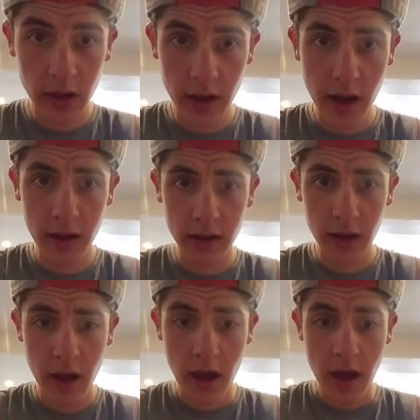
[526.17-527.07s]
yeah,
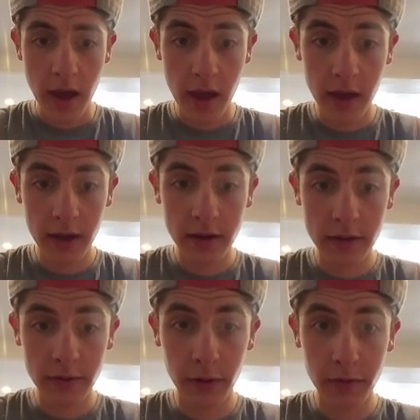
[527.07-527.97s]

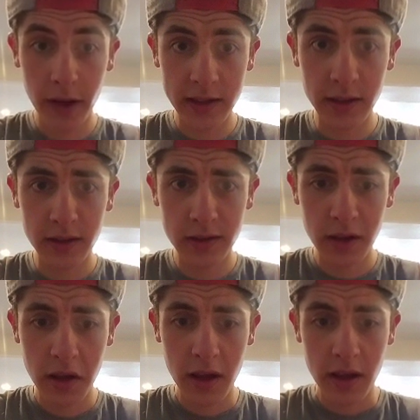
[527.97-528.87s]
and for funsies,
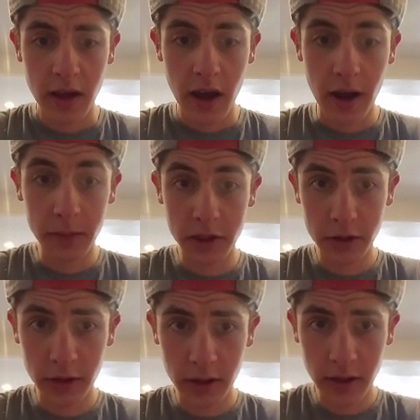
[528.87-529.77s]
I'm going to
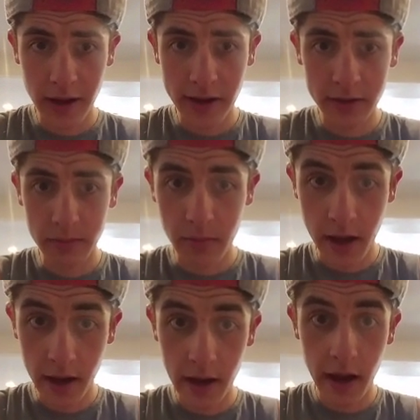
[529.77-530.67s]
show you guys
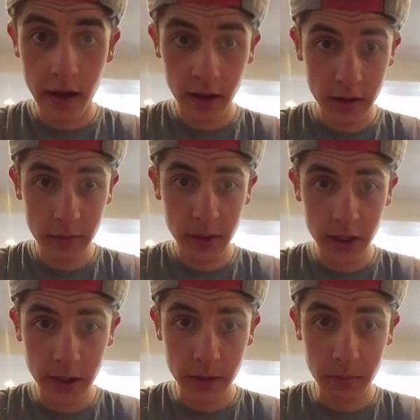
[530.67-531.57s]
my 800
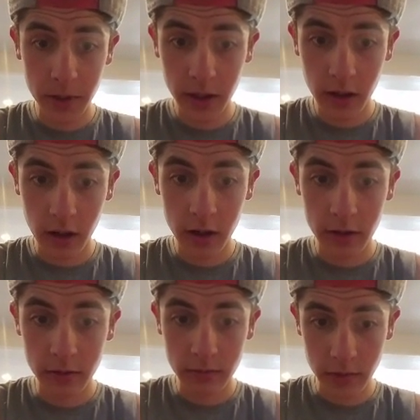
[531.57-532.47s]
meter
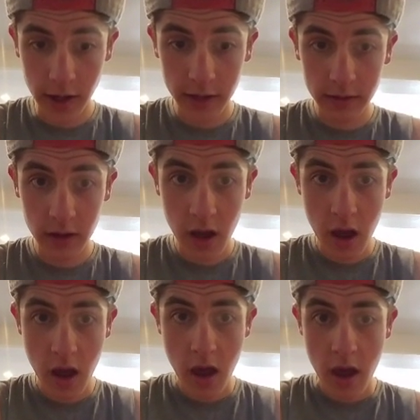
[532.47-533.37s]
PR race,
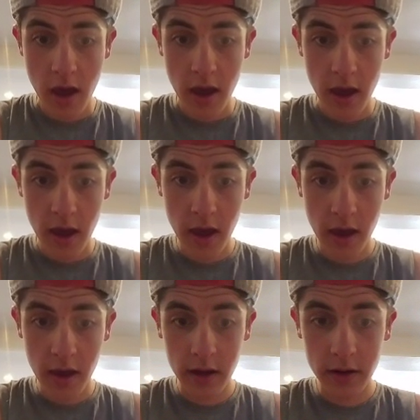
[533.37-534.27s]

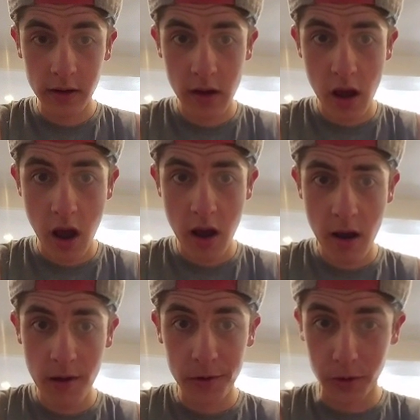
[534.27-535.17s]
and
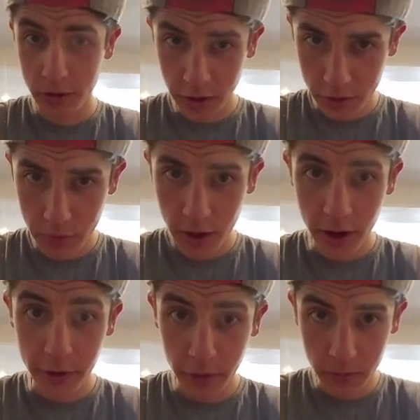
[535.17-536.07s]
don't judge me,
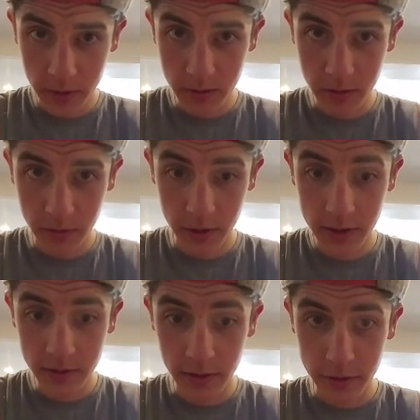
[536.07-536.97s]
I don't win this
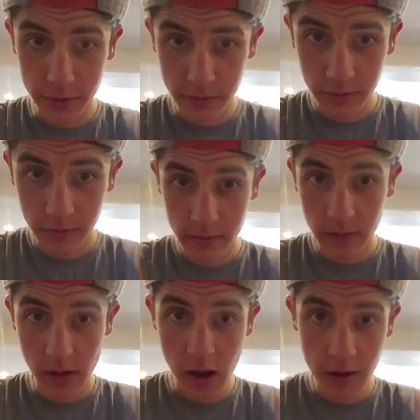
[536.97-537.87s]
race. There's
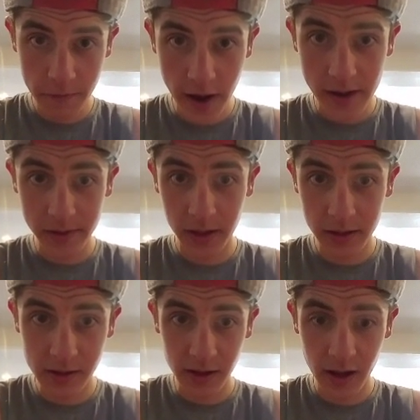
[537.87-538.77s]
a lot of fast
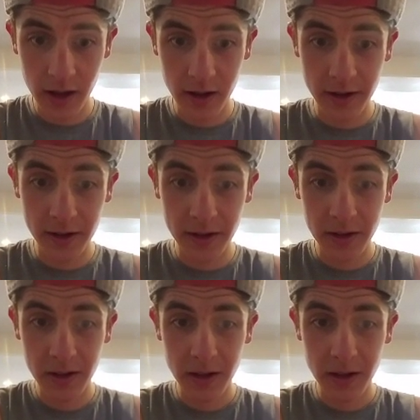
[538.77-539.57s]
kids in the 800,